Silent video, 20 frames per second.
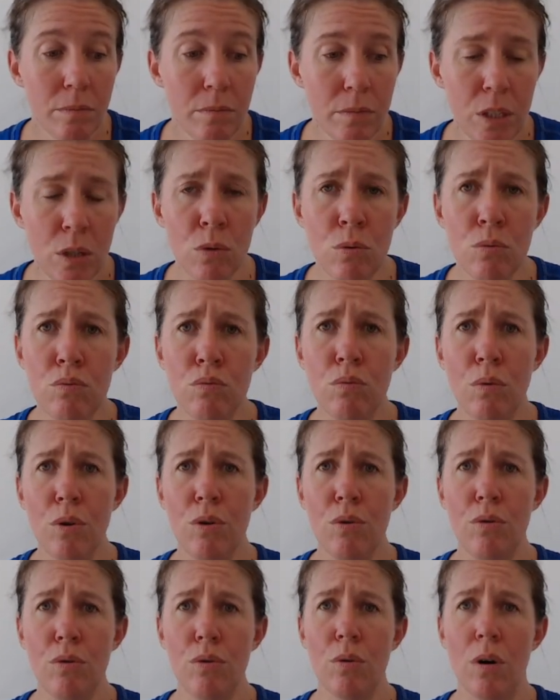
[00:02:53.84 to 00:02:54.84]
who,
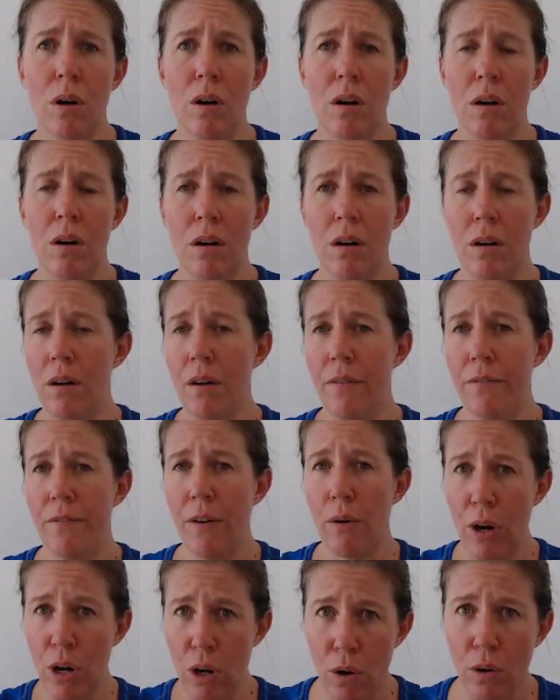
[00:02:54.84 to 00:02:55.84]
who are
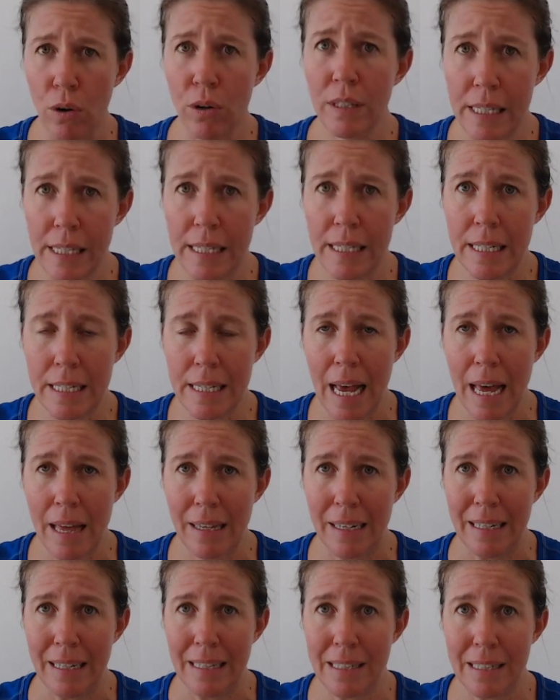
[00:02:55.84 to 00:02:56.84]
very long-distance
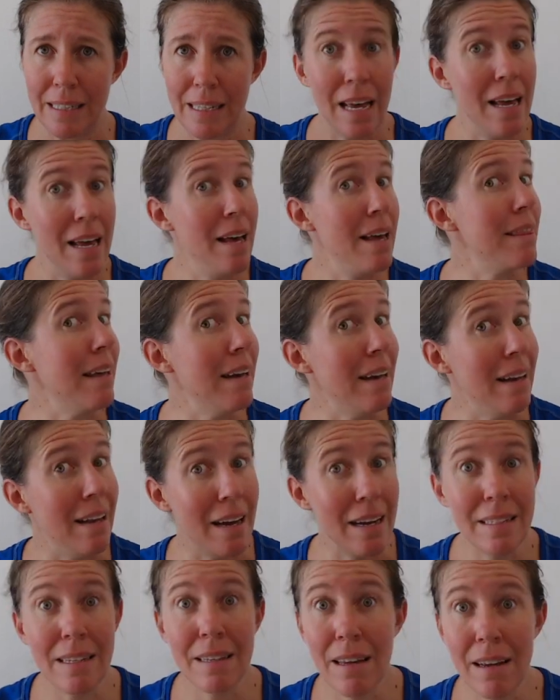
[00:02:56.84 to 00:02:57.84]
athletes. The
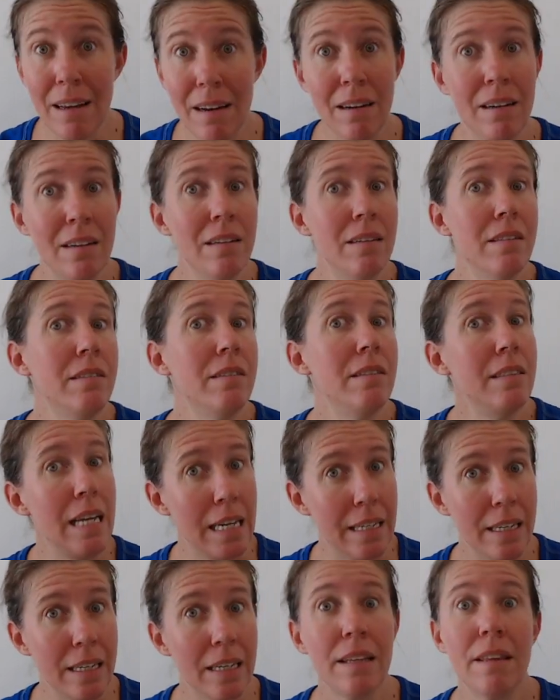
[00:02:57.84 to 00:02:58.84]
lighter they are,
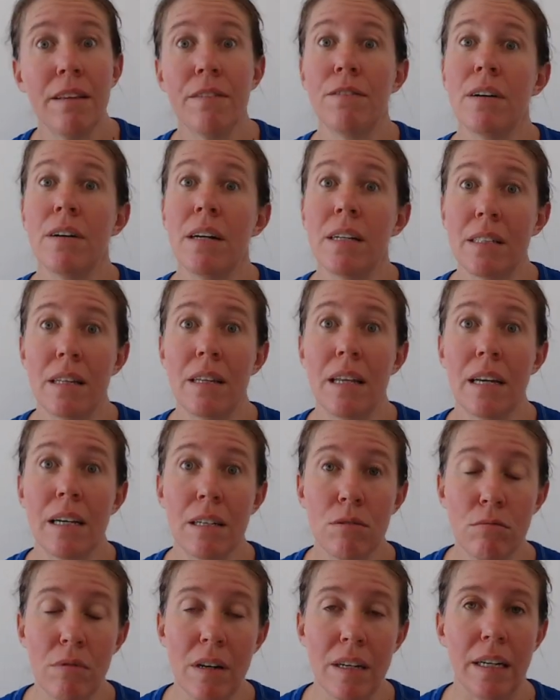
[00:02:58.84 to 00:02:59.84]
technically, the faster they
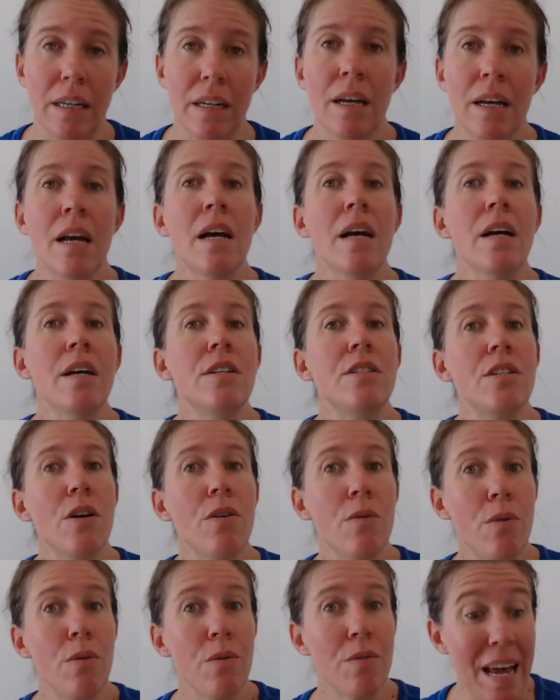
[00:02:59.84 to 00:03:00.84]
can run.
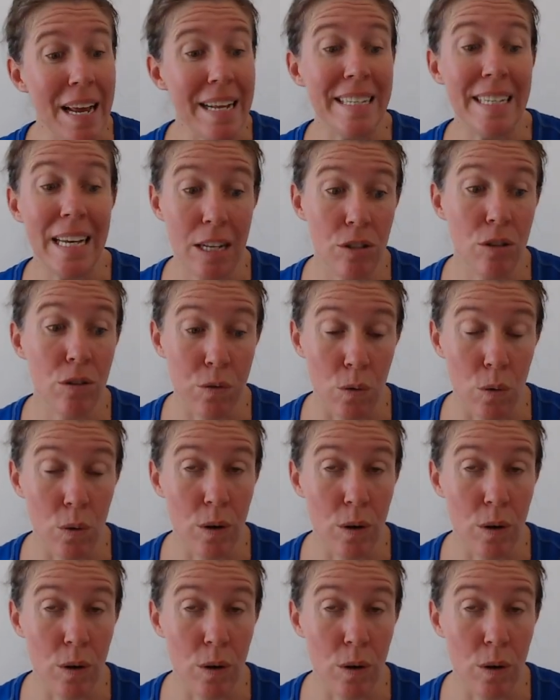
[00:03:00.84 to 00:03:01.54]
So they tend to fall